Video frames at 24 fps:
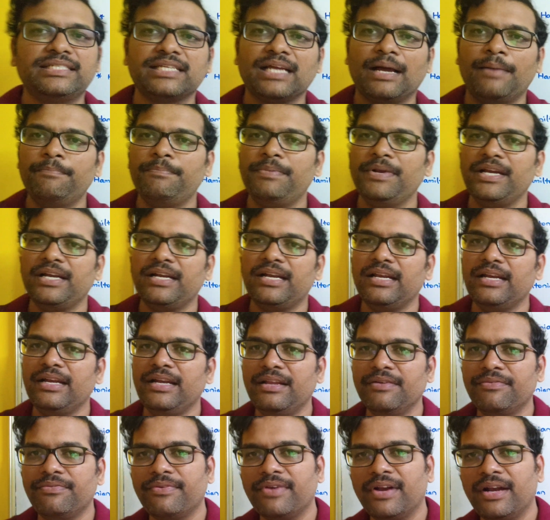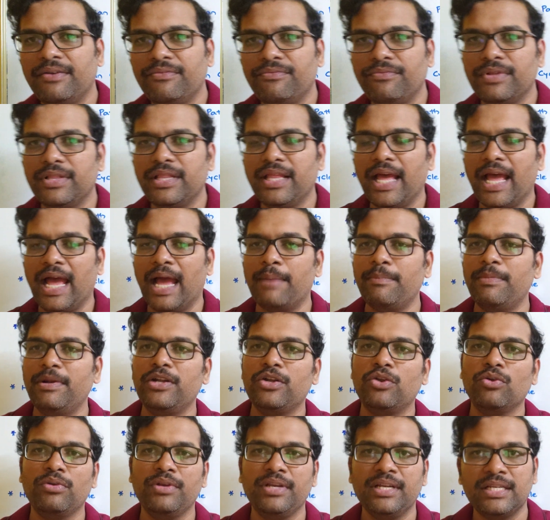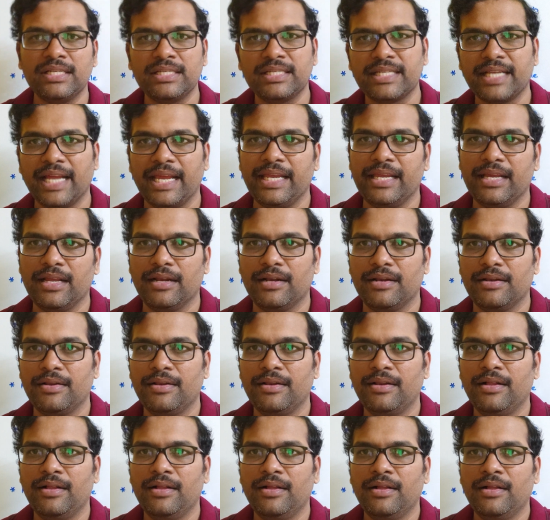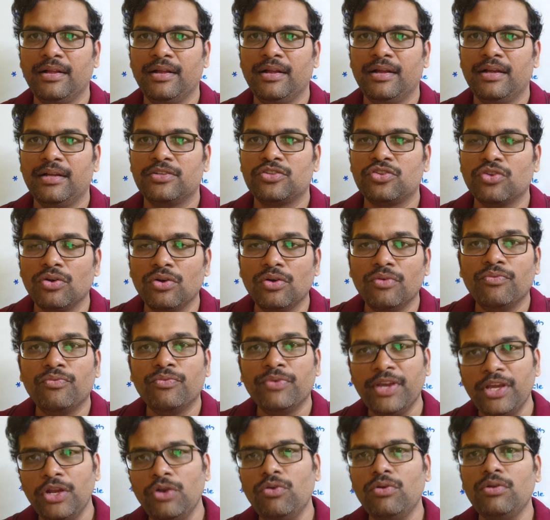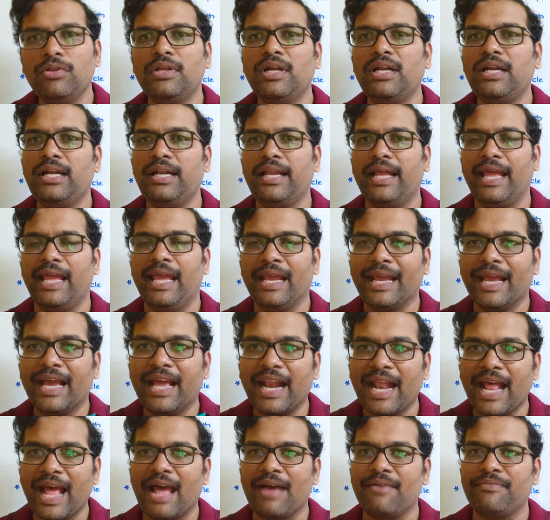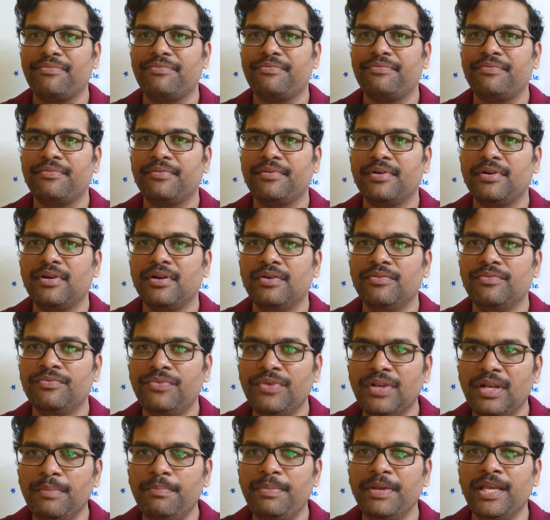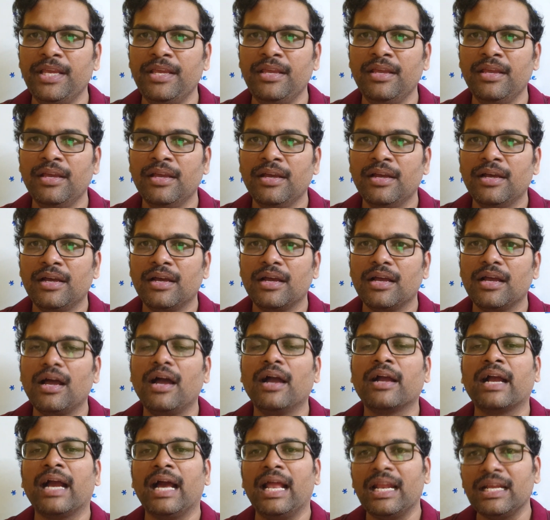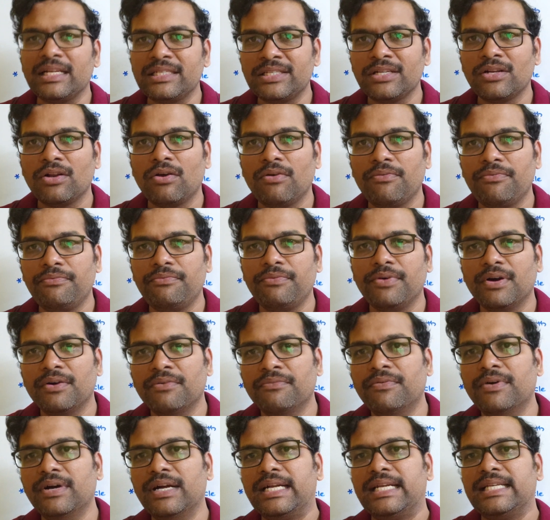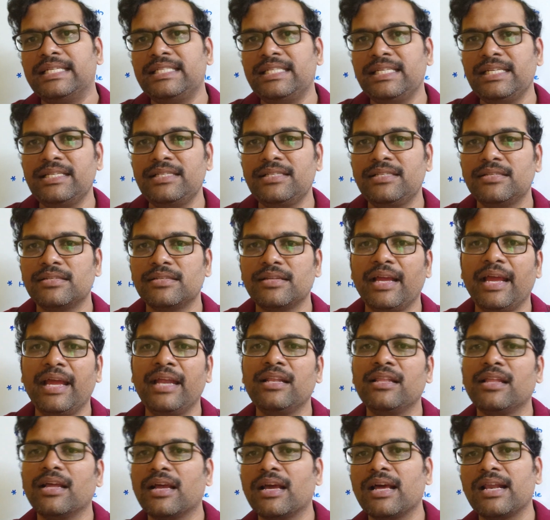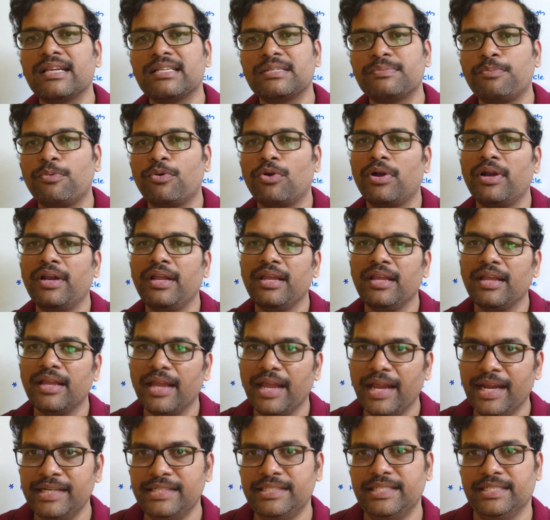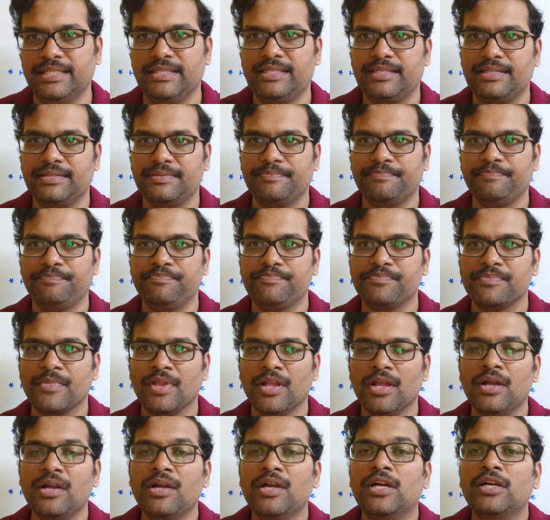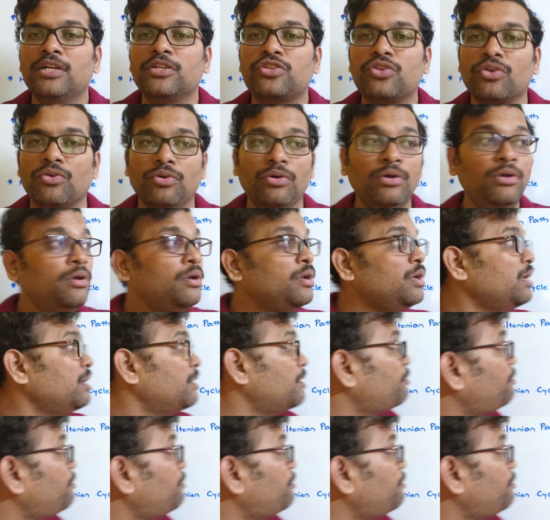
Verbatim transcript: is completely different with the Hamiltonian cycle. So we know that a graph will be a collection of vertices and the corresponding edges. So